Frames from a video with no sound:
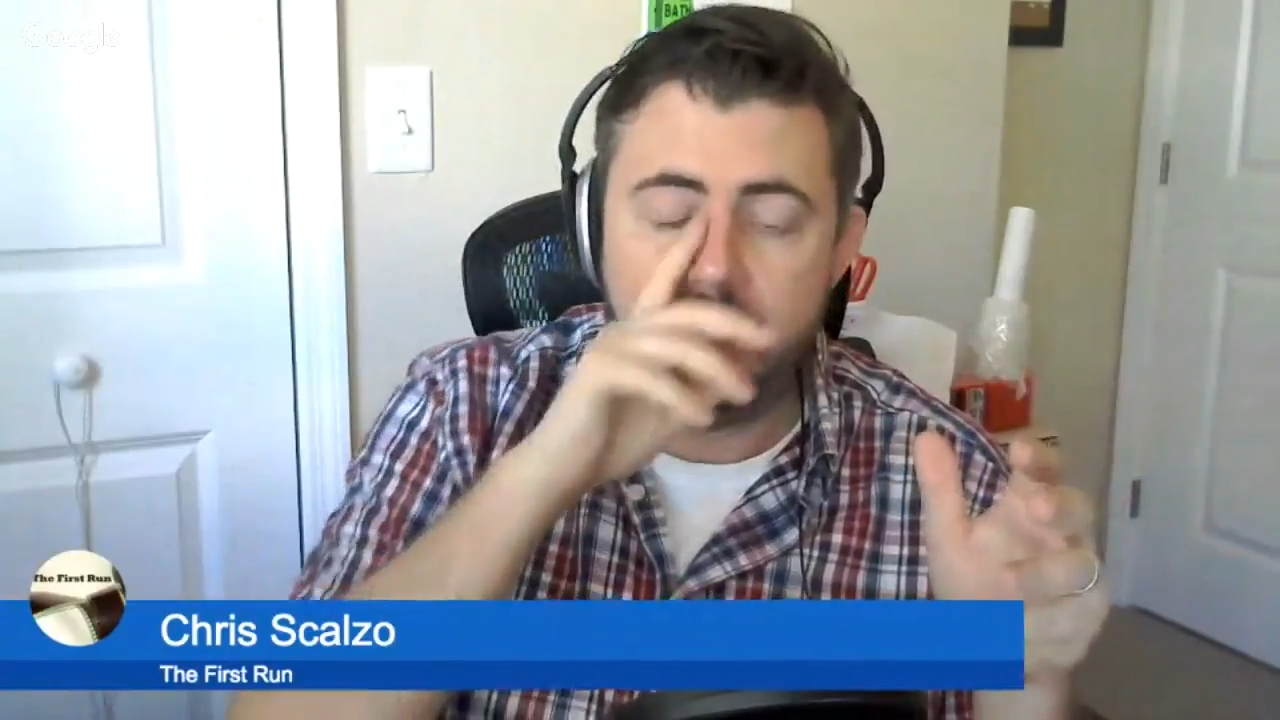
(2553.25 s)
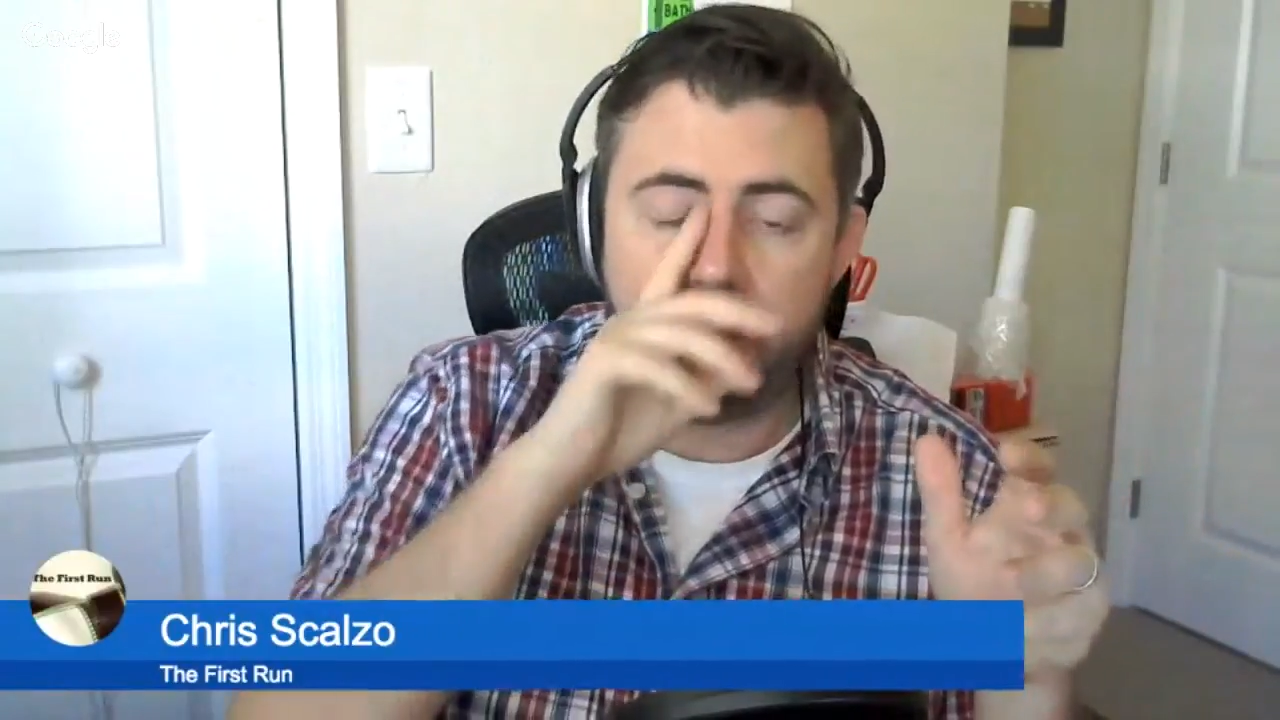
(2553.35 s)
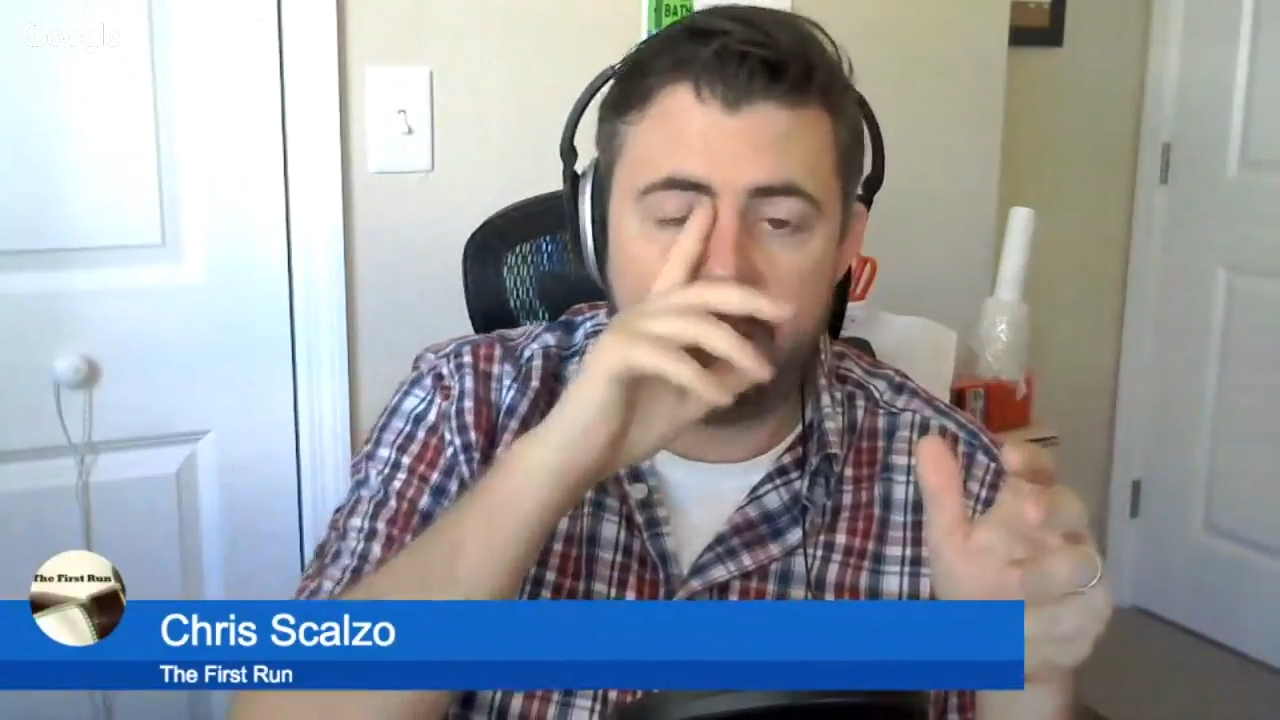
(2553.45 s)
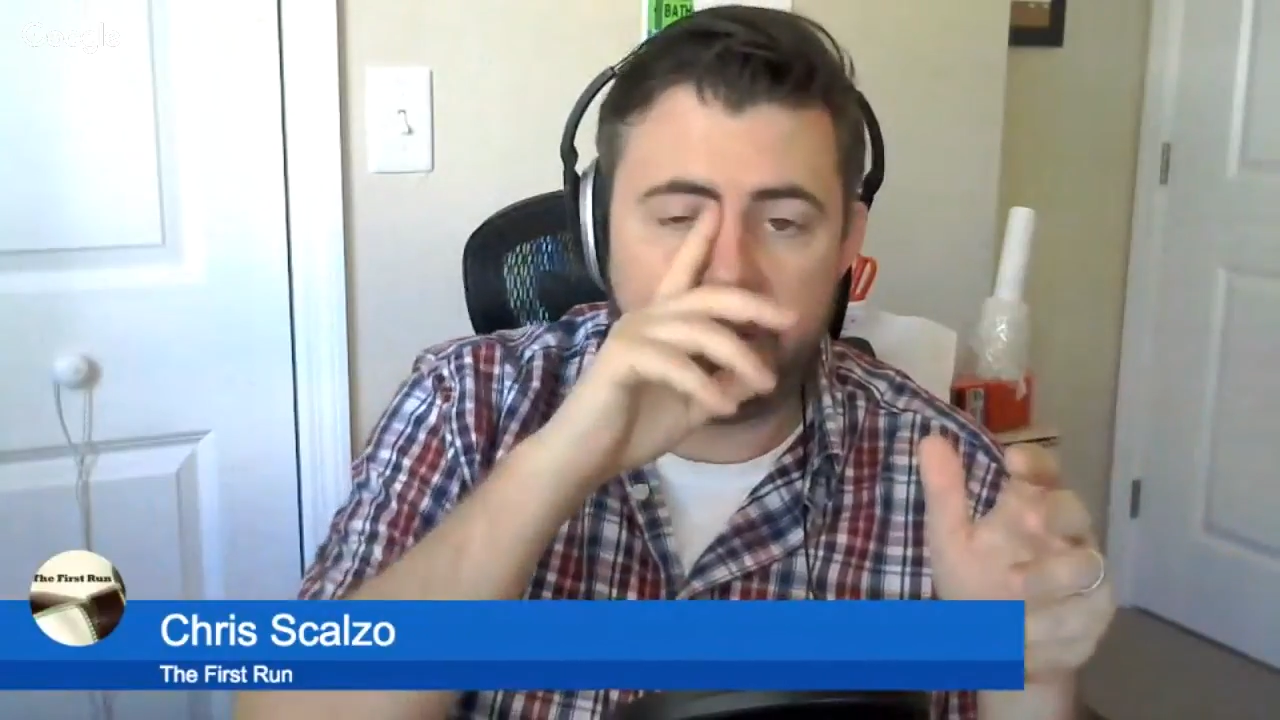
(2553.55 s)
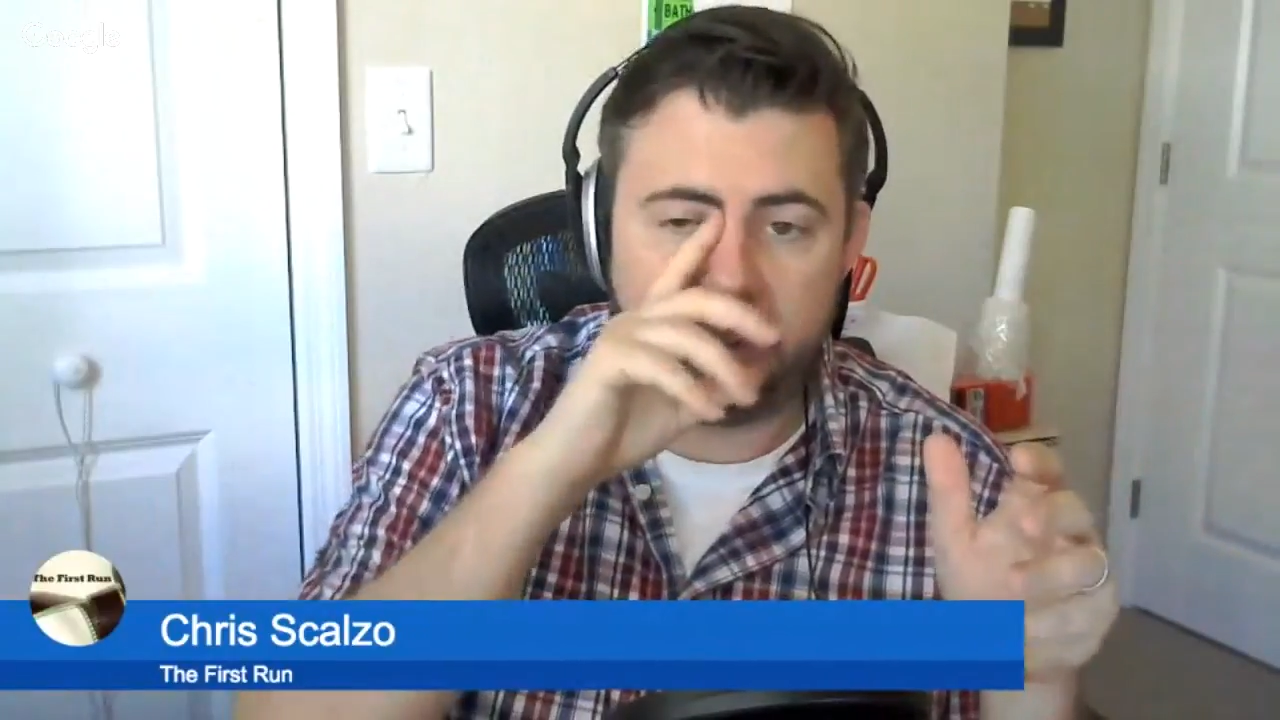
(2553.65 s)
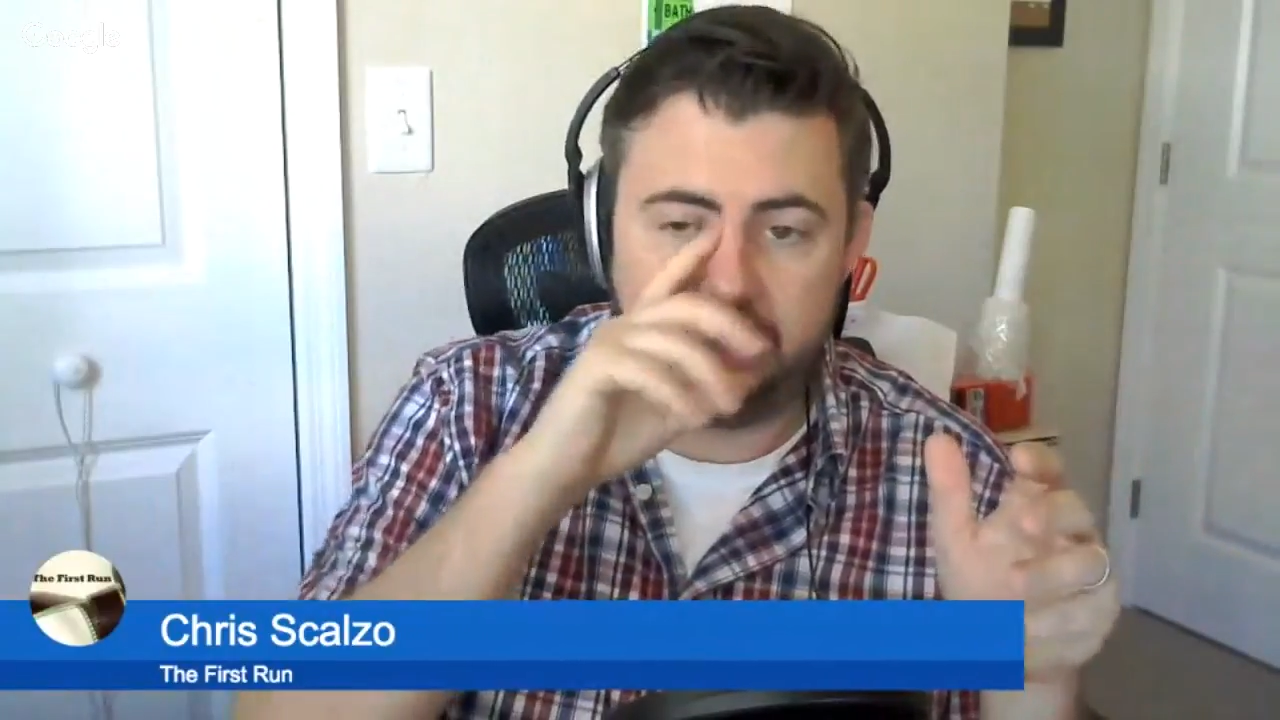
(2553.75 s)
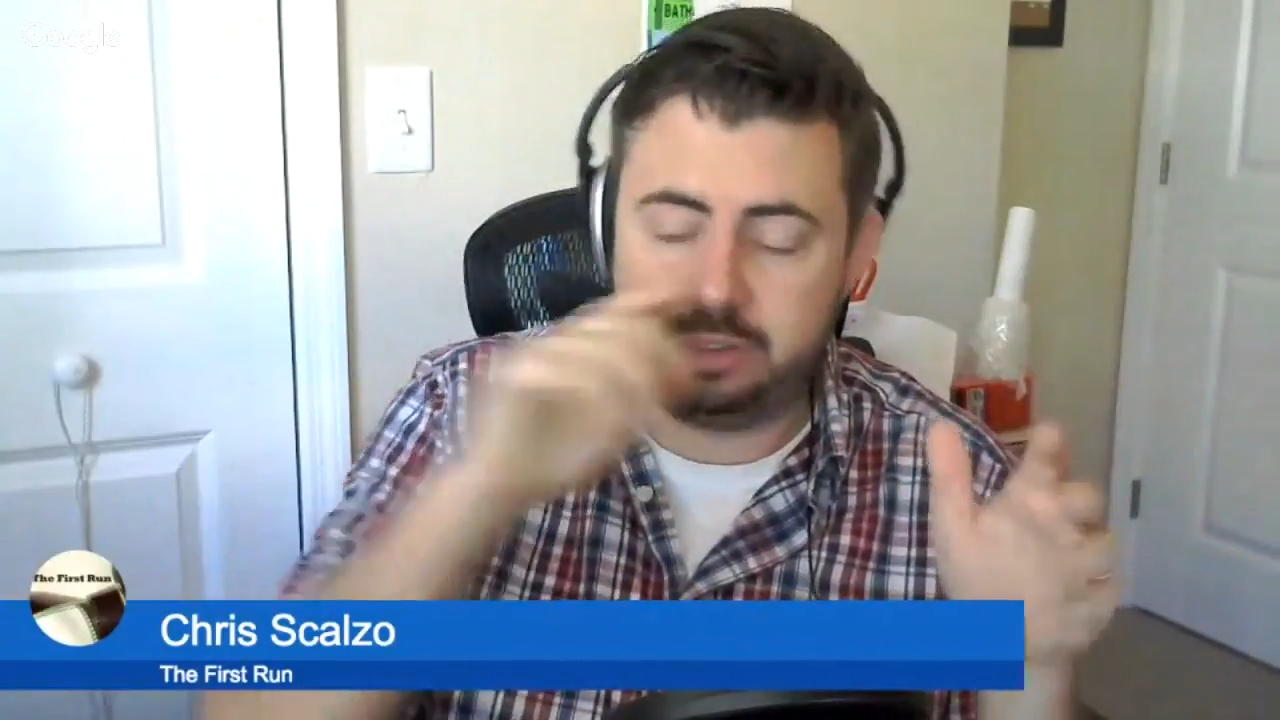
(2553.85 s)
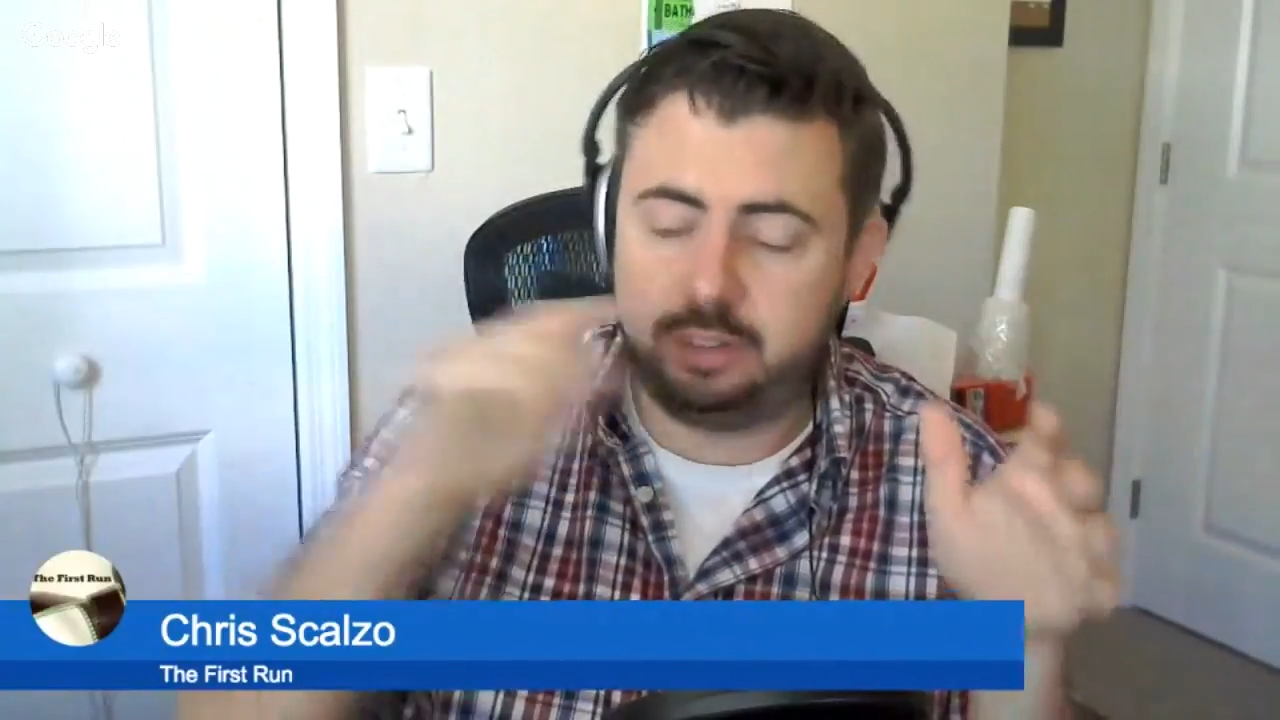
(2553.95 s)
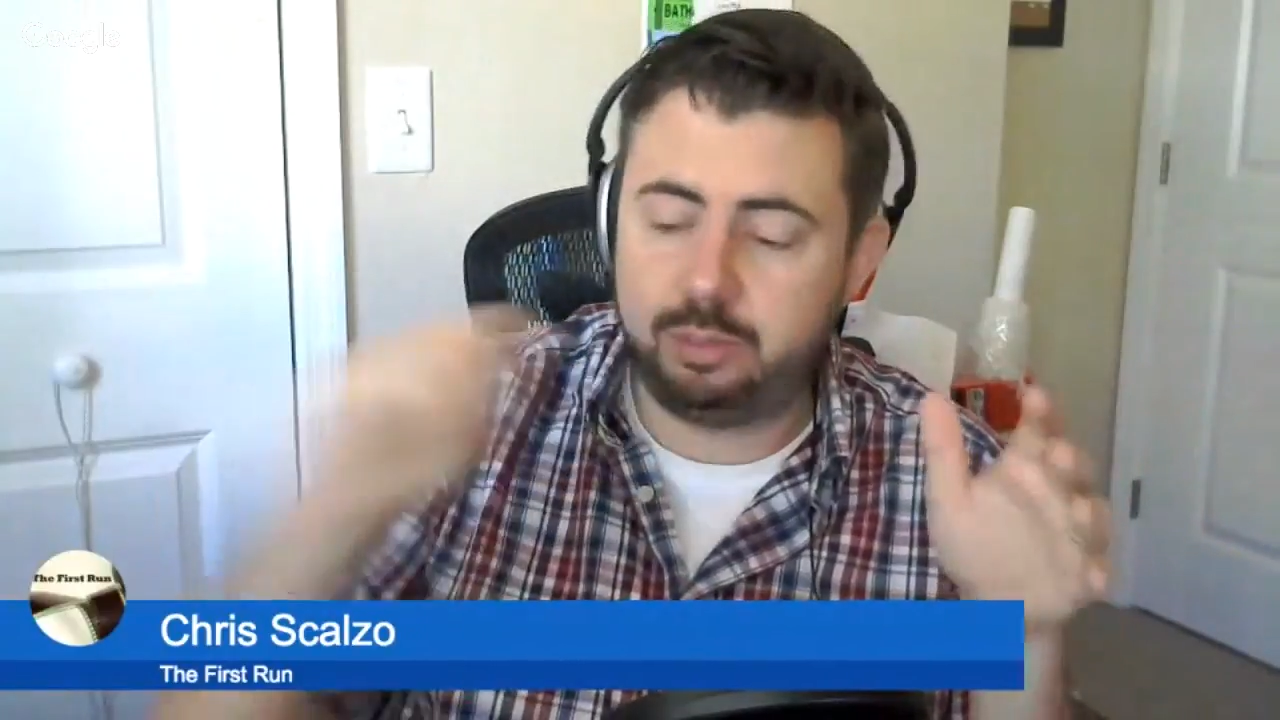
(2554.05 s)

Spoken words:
But he's like, this is